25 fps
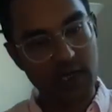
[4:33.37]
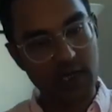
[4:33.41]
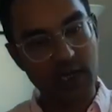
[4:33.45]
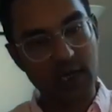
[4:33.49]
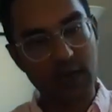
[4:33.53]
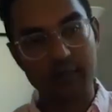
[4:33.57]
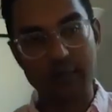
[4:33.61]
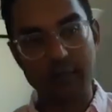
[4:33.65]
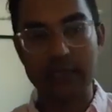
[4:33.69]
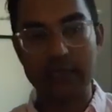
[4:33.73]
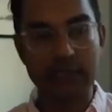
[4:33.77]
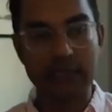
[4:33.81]
I
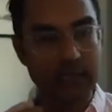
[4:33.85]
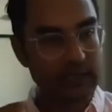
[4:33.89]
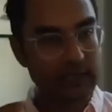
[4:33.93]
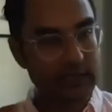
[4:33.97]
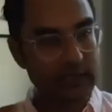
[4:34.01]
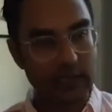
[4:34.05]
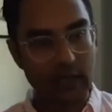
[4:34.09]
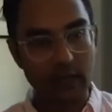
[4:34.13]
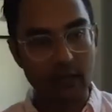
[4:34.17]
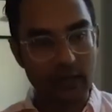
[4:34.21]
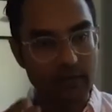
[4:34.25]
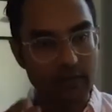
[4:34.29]
mean,
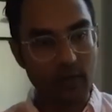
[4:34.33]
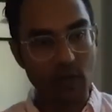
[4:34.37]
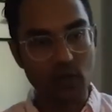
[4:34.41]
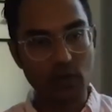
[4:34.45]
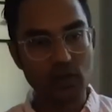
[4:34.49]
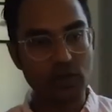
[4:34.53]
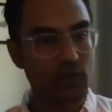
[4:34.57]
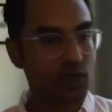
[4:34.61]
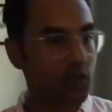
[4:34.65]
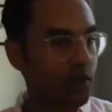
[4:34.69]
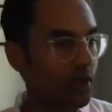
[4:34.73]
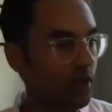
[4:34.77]

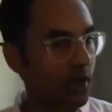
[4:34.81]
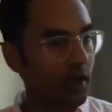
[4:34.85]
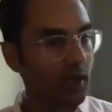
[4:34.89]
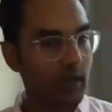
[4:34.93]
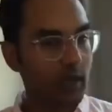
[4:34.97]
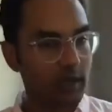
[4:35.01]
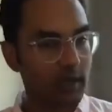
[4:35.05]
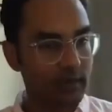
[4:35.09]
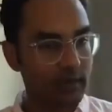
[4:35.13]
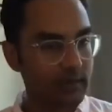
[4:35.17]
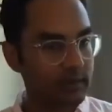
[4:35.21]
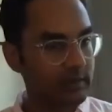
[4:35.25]

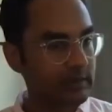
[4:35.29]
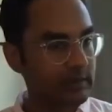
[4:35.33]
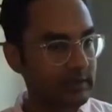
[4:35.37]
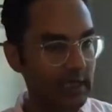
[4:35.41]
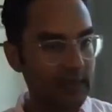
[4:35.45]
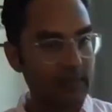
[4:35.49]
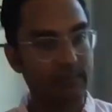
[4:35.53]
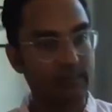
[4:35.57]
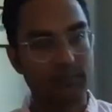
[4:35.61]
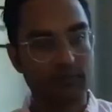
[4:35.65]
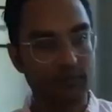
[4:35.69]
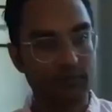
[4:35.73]
emotional,
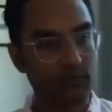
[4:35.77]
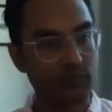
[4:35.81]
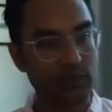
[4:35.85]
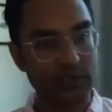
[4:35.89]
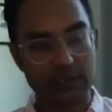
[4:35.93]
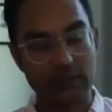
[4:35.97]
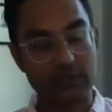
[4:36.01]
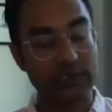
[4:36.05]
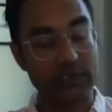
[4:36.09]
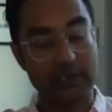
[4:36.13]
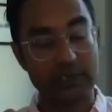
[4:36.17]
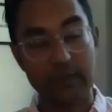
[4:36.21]

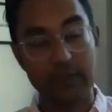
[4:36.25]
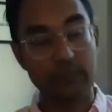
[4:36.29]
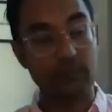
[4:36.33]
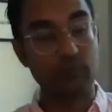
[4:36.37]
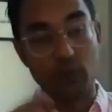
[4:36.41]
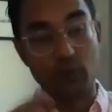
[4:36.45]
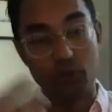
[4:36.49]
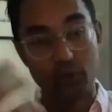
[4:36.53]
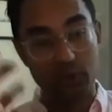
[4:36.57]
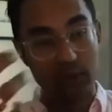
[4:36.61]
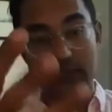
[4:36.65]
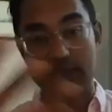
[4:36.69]

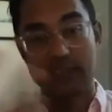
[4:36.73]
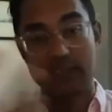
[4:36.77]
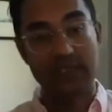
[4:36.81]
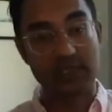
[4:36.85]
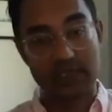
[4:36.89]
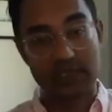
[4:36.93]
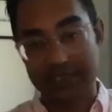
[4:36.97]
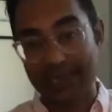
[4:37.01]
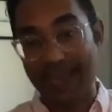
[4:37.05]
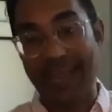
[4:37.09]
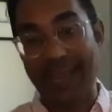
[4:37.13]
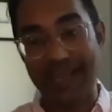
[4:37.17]
deep-rooted, just
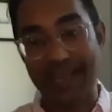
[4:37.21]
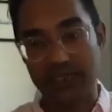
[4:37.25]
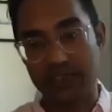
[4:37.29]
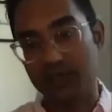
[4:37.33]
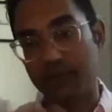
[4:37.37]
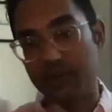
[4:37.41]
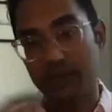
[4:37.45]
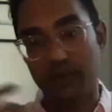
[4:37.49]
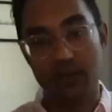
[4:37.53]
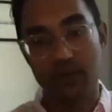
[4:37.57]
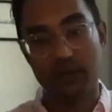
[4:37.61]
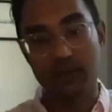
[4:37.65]

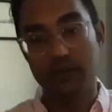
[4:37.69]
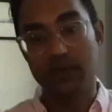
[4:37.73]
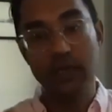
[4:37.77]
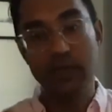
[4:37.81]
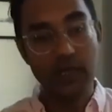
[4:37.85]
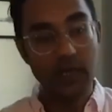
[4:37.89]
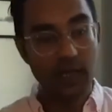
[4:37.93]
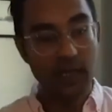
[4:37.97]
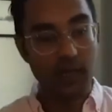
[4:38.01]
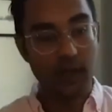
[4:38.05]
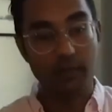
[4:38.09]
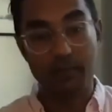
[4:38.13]
tangible,
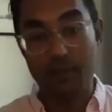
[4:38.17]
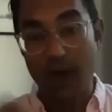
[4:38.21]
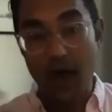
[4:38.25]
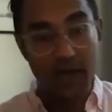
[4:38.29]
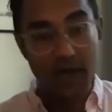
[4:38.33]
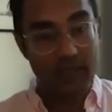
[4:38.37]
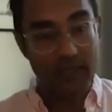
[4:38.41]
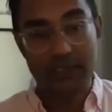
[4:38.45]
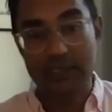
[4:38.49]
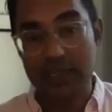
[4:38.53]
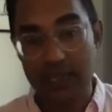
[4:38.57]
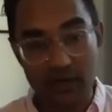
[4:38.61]

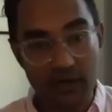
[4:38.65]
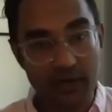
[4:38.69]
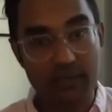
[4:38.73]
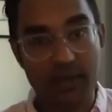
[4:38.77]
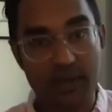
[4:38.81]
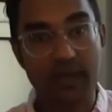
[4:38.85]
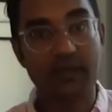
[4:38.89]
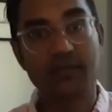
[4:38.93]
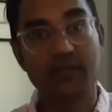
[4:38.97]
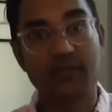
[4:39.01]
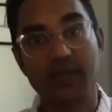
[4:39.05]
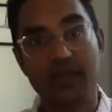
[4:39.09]
monetary
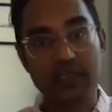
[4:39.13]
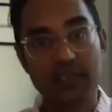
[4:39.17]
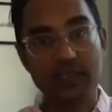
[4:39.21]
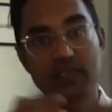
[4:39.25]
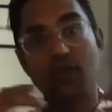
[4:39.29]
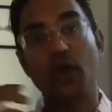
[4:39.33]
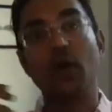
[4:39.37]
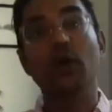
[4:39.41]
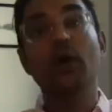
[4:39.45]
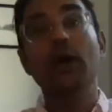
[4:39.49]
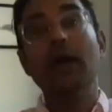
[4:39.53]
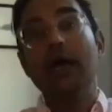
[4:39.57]
benefits.
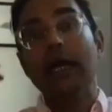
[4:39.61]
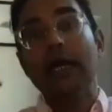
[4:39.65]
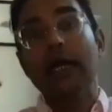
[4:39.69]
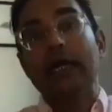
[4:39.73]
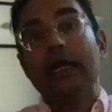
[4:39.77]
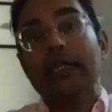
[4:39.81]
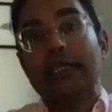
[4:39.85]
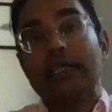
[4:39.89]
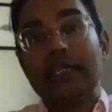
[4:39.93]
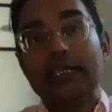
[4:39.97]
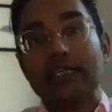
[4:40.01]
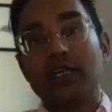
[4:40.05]
So
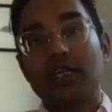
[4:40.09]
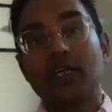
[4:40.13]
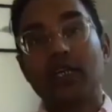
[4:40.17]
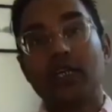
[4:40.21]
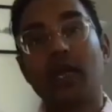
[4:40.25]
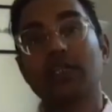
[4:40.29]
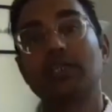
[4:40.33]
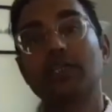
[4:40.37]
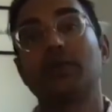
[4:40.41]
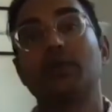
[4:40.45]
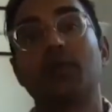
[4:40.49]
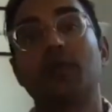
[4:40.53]
these are
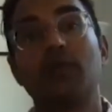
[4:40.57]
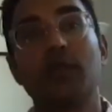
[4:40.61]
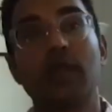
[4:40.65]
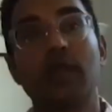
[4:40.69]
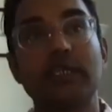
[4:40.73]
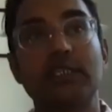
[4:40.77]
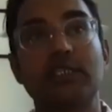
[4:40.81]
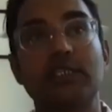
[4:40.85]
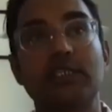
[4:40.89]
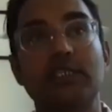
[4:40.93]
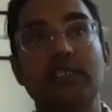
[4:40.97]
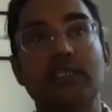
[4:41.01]
customer
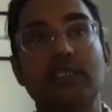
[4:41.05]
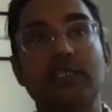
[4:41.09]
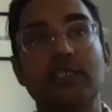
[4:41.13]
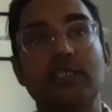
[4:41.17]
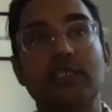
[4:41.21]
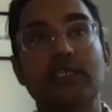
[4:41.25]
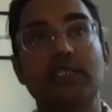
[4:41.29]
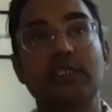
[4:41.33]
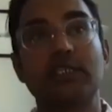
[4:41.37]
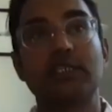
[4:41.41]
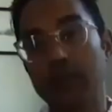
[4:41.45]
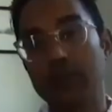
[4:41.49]
relationships.
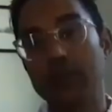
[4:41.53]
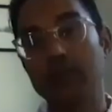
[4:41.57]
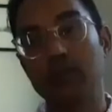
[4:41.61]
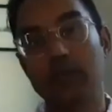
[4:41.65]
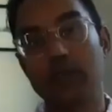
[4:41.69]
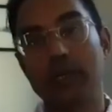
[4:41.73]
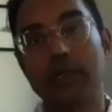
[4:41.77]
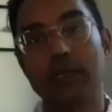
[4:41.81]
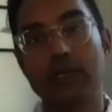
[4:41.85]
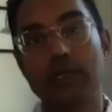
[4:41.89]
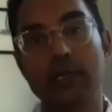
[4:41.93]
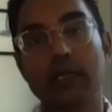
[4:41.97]
What are we
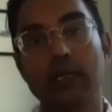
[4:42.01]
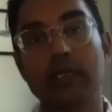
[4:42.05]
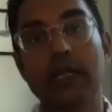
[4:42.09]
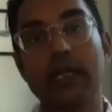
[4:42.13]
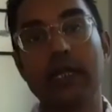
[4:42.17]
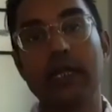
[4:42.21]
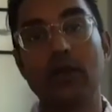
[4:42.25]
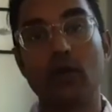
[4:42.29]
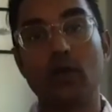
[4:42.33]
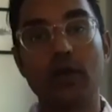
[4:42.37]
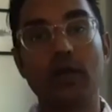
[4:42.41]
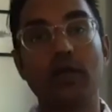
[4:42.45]
doing in
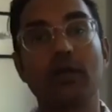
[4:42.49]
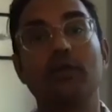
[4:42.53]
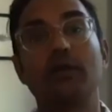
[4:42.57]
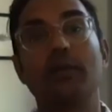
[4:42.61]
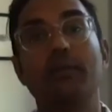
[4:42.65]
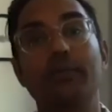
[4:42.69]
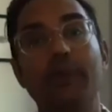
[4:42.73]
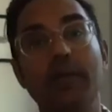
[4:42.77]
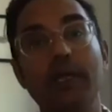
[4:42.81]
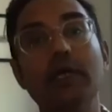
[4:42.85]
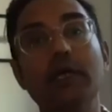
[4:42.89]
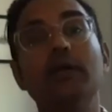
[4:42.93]
order to
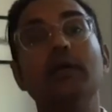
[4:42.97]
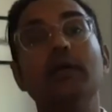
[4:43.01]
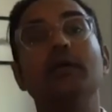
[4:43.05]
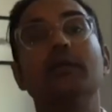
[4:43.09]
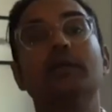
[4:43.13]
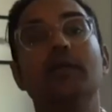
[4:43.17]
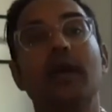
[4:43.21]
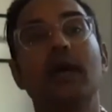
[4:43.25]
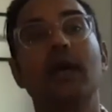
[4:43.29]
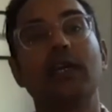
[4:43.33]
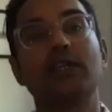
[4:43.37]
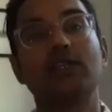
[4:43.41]
build
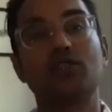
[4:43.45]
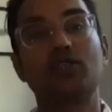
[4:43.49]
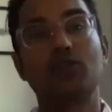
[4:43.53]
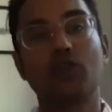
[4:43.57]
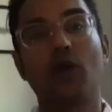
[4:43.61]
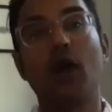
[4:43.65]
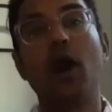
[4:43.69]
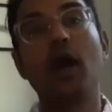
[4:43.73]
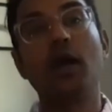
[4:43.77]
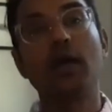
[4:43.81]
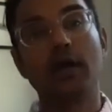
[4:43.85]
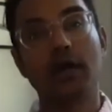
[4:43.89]
a
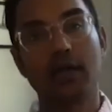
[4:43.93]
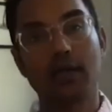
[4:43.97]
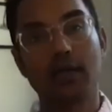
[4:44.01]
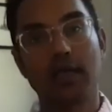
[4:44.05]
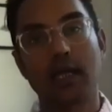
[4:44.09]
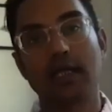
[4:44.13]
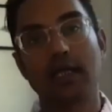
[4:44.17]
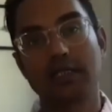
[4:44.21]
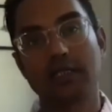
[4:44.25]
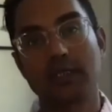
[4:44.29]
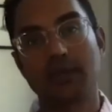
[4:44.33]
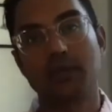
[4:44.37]
stronger
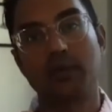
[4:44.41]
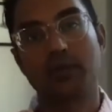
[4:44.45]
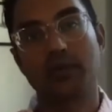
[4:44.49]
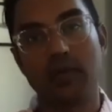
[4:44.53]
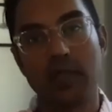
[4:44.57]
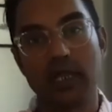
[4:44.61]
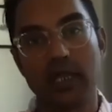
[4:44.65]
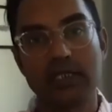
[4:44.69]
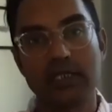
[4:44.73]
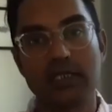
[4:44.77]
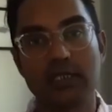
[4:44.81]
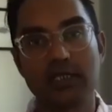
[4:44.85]
customer
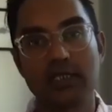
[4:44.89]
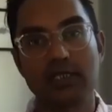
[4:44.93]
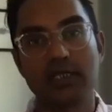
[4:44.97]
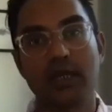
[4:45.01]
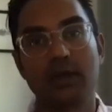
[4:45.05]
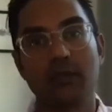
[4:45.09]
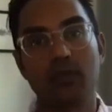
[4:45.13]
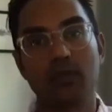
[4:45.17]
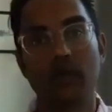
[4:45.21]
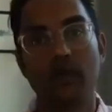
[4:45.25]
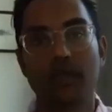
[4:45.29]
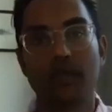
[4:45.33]
relationship
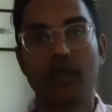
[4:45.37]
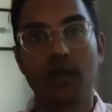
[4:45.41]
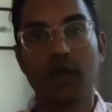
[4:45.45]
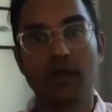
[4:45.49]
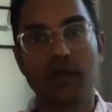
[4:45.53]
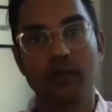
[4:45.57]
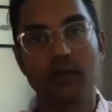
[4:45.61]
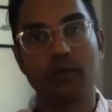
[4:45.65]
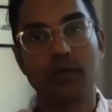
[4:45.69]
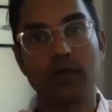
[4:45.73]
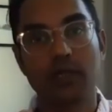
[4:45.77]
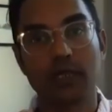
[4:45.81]
with our
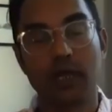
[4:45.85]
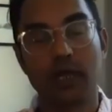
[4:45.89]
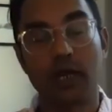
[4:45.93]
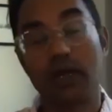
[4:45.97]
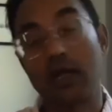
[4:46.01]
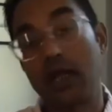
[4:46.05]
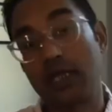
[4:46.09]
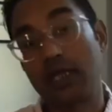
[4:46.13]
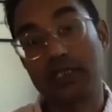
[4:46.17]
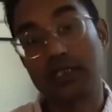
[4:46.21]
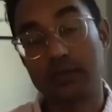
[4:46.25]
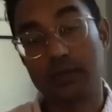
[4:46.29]

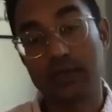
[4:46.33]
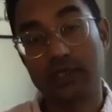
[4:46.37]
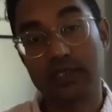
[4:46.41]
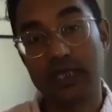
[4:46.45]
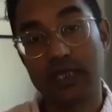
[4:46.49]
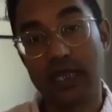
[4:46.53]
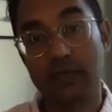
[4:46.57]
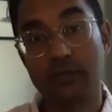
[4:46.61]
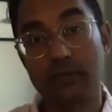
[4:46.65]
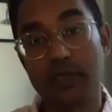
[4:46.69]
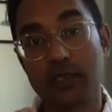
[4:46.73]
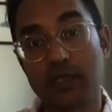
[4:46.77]
customer
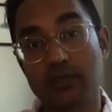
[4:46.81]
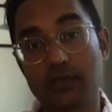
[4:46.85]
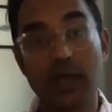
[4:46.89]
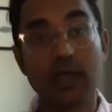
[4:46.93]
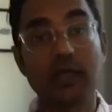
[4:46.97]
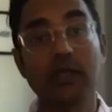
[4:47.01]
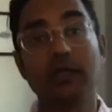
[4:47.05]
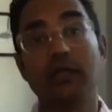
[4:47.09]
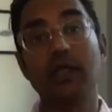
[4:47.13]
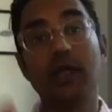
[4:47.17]
segment, right?